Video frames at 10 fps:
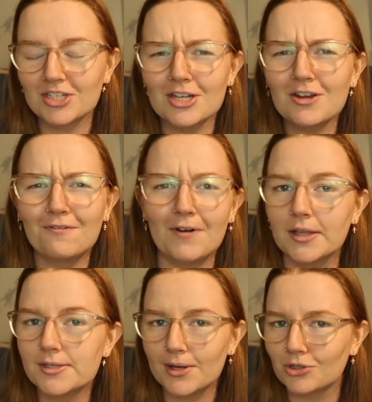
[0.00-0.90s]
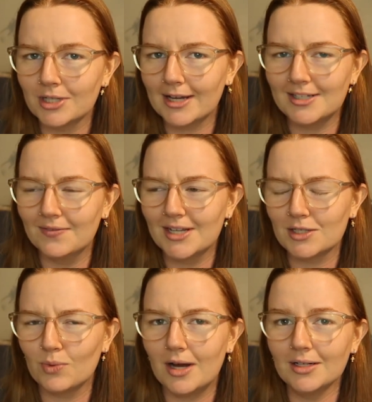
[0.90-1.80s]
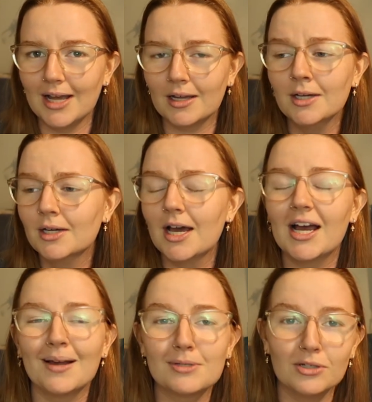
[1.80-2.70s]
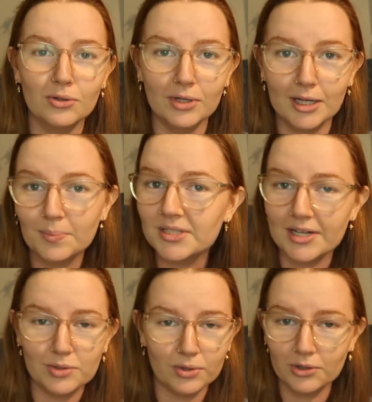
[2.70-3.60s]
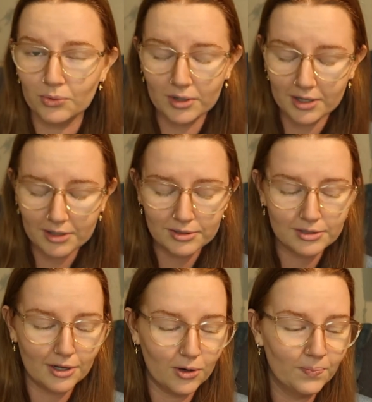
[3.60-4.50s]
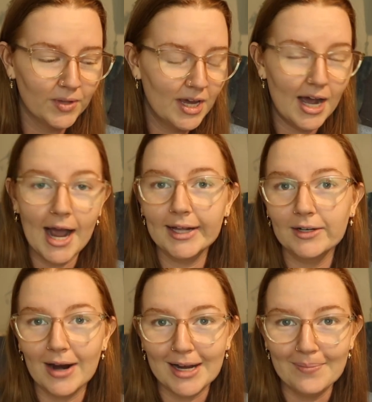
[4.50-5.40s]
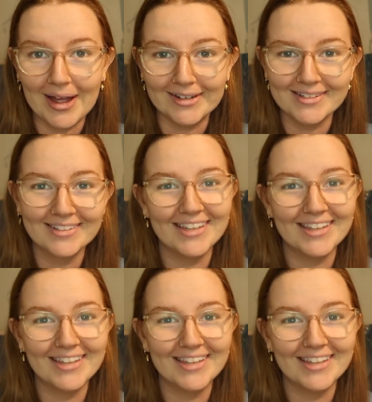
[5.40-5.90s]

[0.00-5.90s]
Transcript: It's such a fun social activity as well, like absolutely obsessed with her work. So highly recommend.